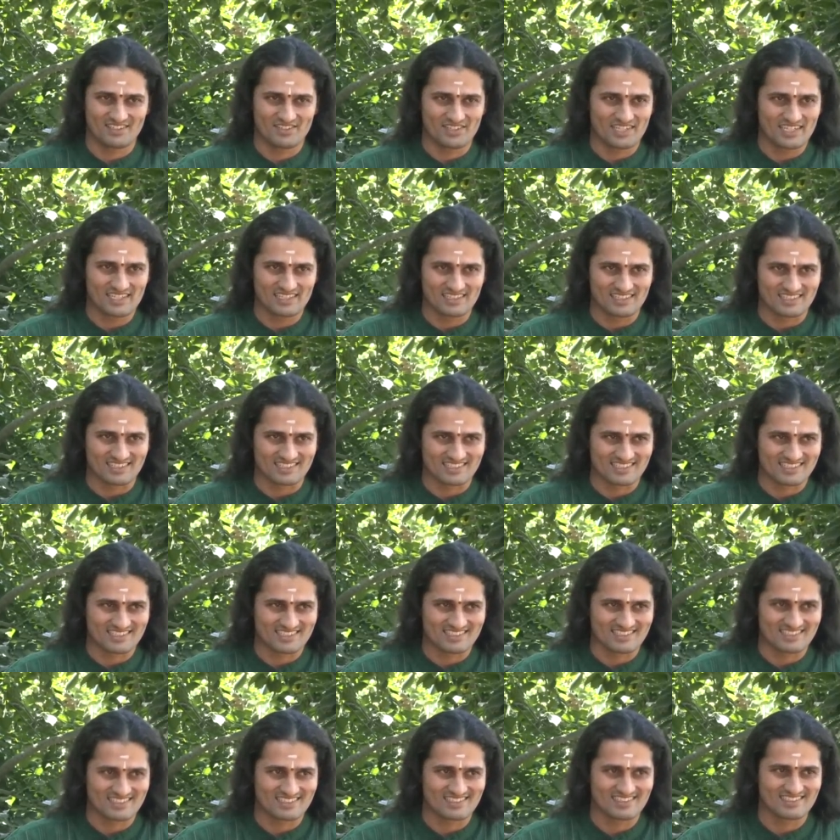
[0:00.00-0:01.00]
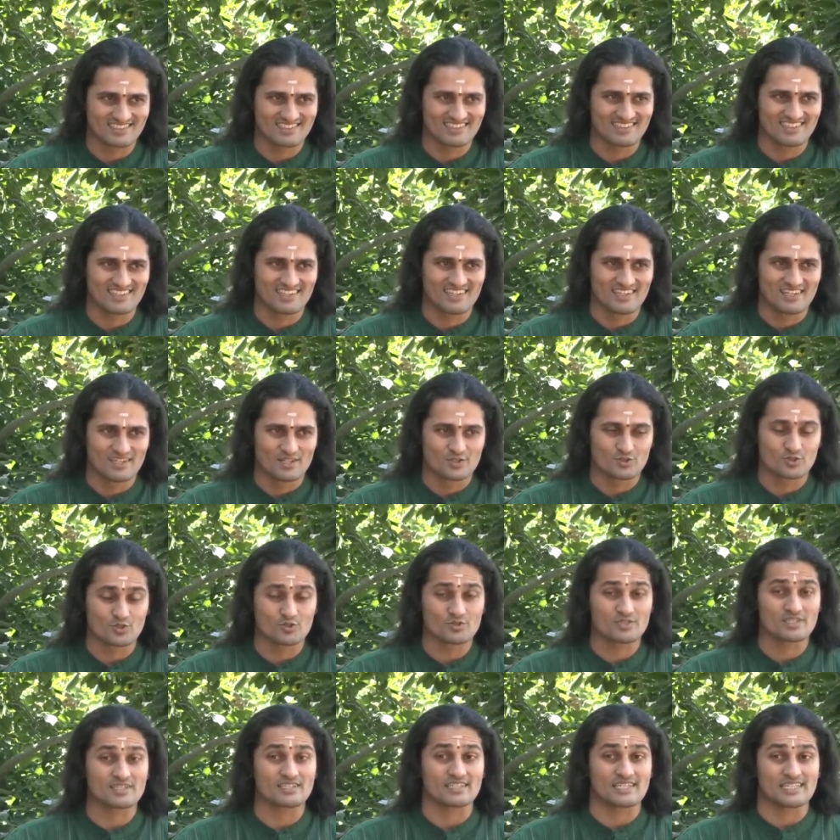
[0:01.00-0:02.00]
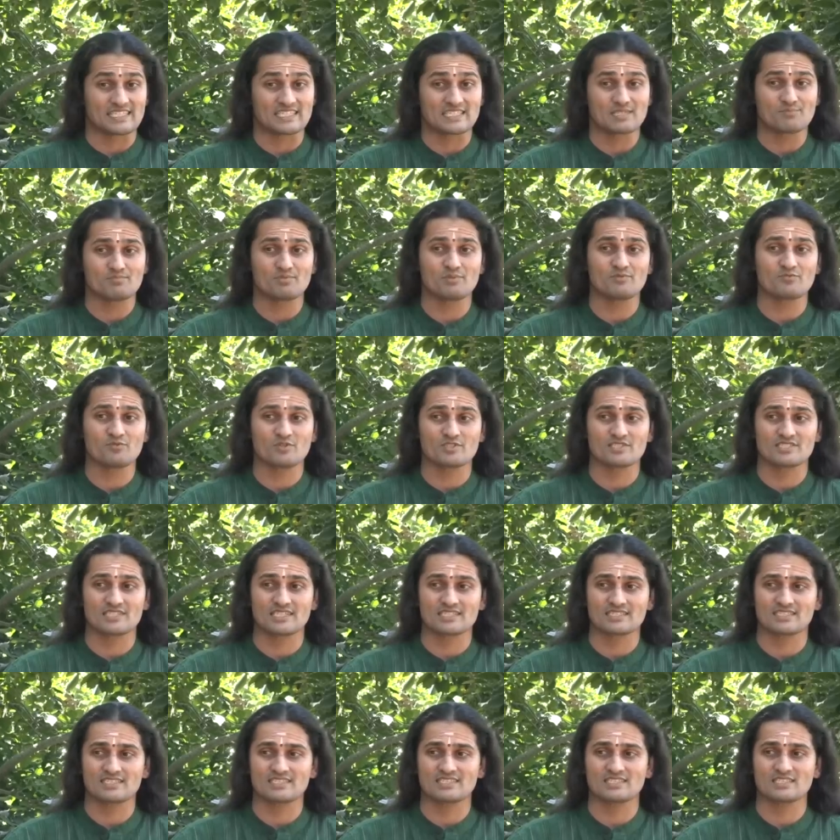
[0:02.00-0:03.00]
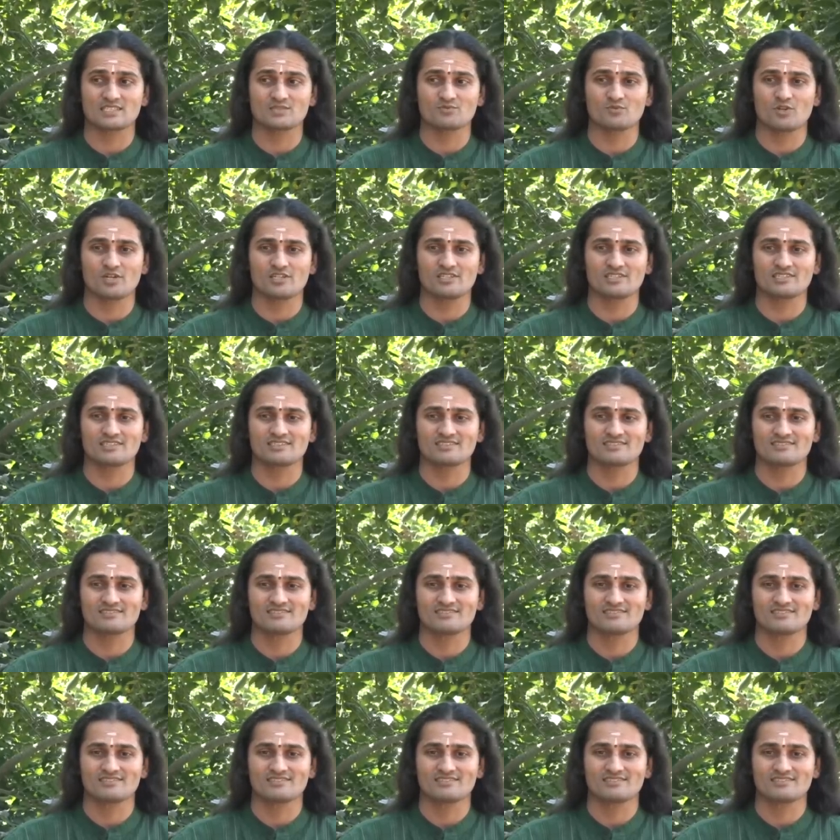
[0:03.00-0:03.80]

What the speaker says: You're getting this? So the recipe for success is what?